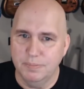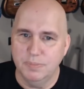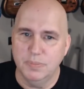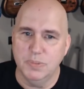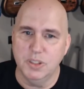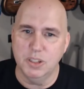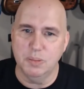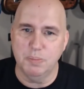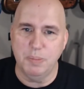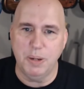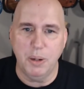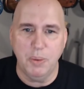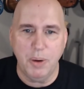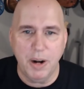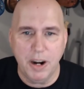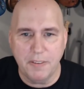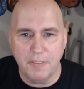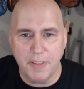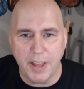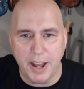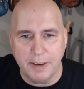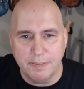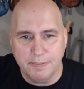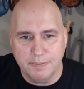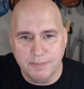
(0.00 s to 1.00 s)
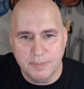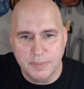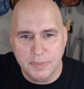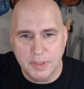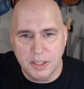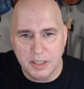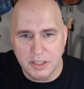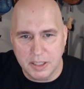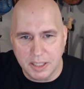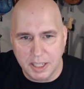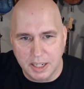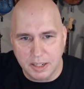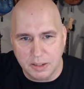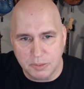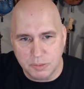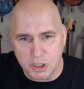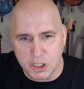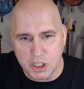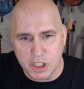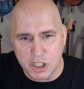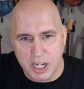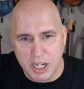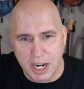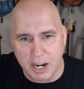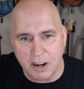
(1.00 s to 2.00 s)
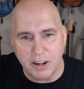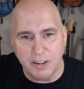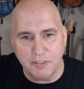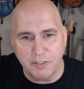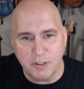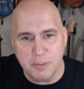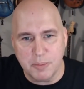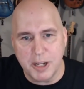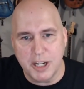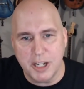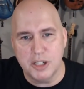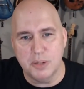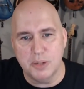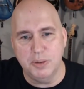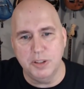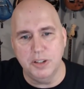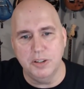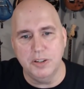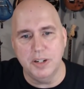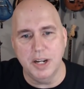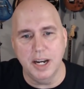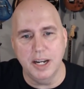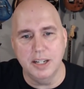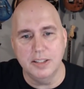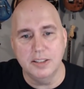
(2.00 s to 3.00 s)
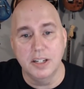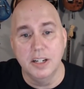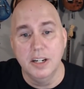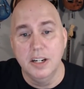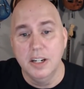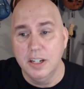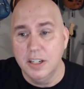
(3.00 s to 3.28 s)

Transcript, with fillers: just be aware of that again, just sharing information with you guys.